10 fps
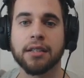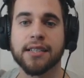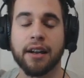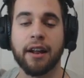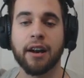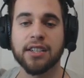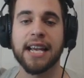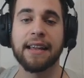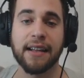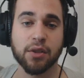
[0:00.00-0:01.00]
Sun on our
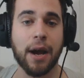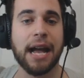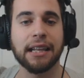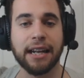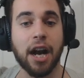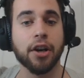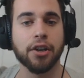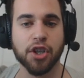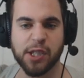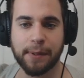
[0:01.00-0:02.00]
side. That's why I like
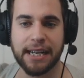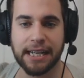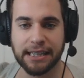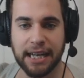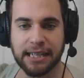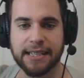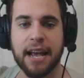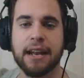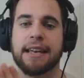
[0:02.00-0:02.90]
underspeeding things.